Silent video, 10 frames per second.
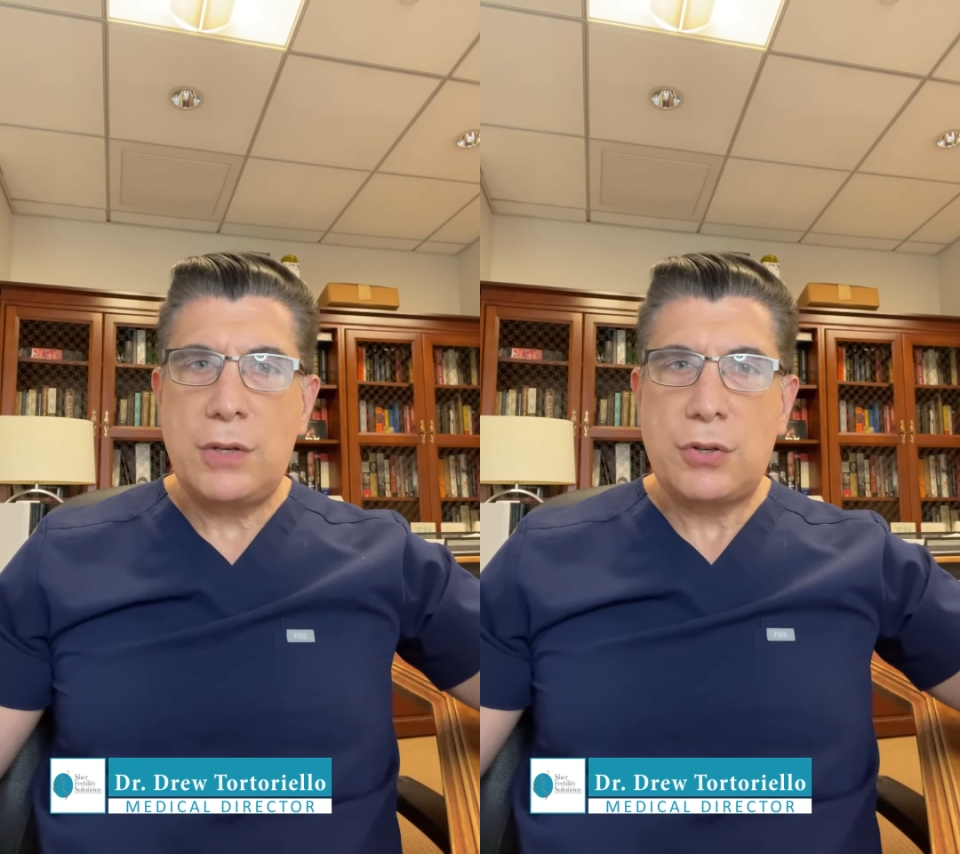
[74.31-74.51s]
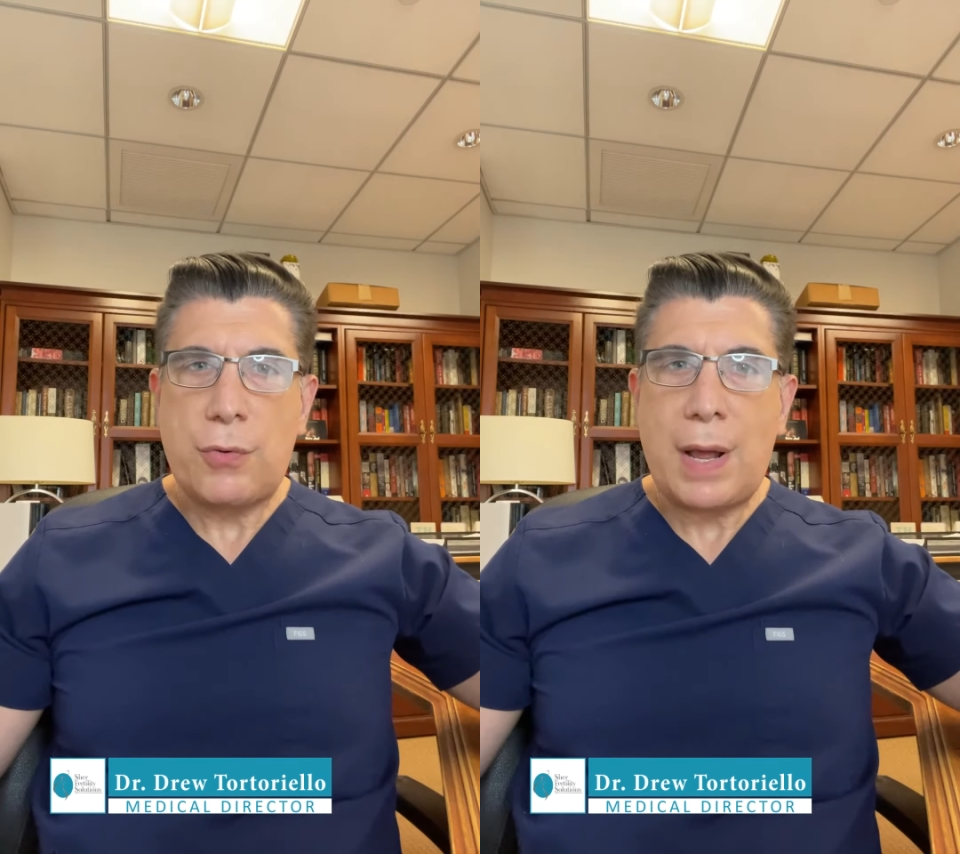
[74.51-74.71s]

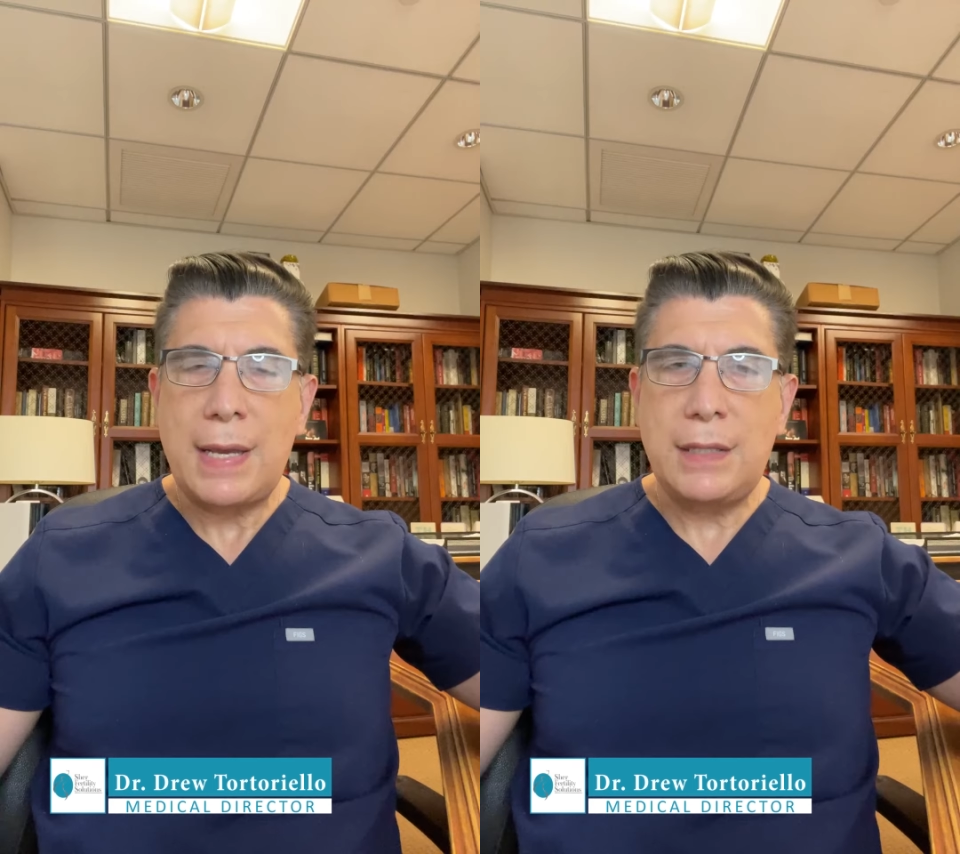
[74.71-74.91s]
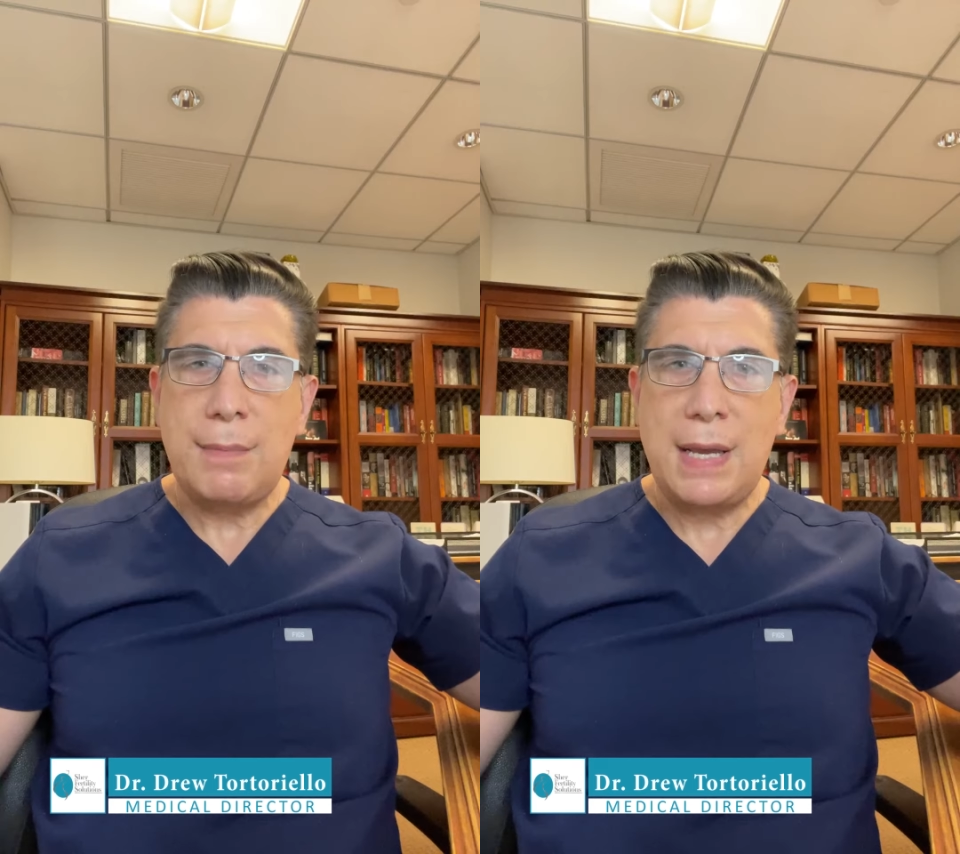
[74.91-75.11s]
try
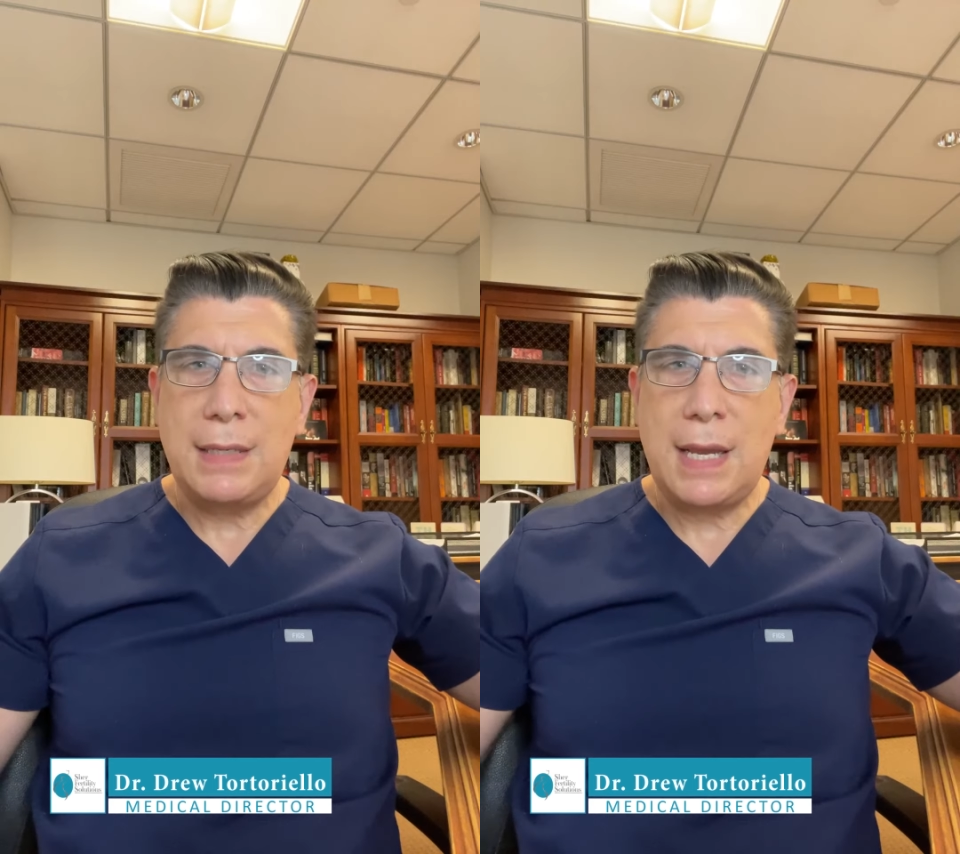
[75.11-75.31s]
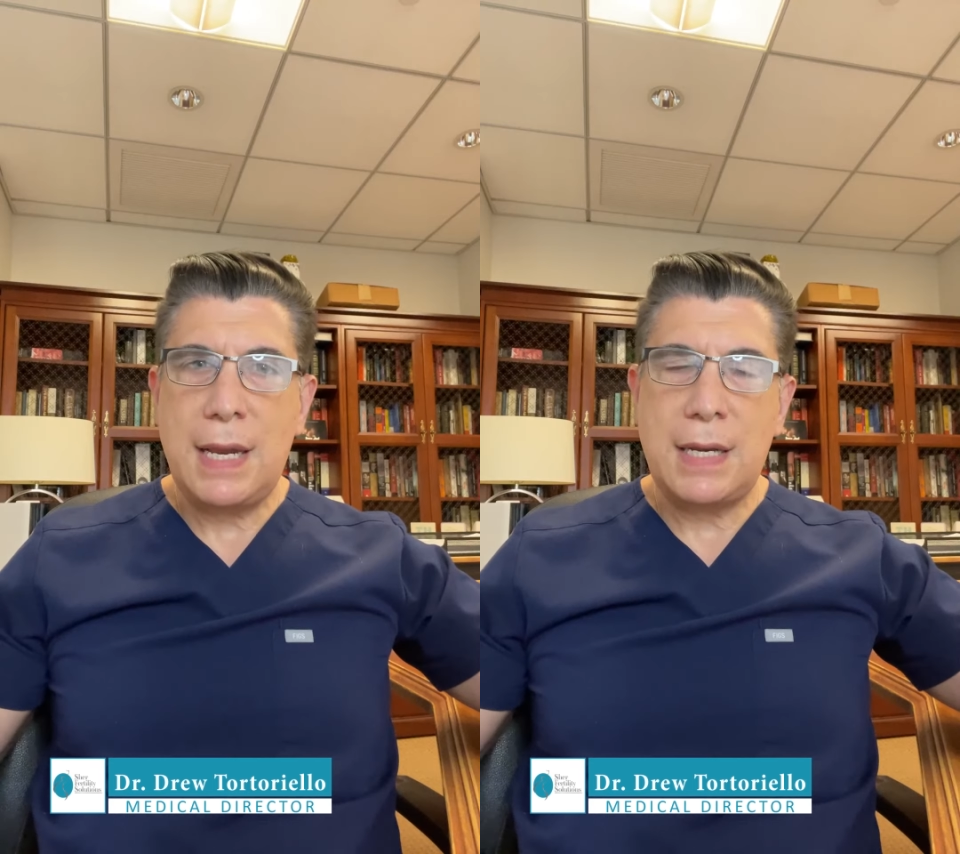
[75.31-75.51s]
to
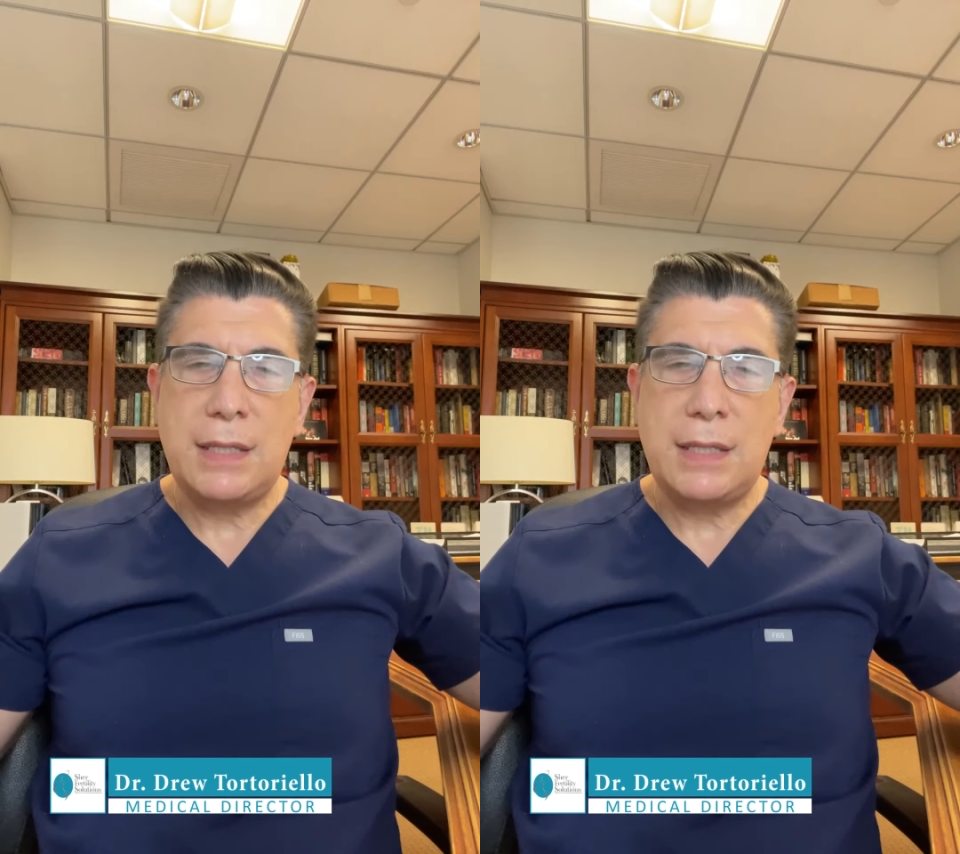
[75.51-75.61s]
maintain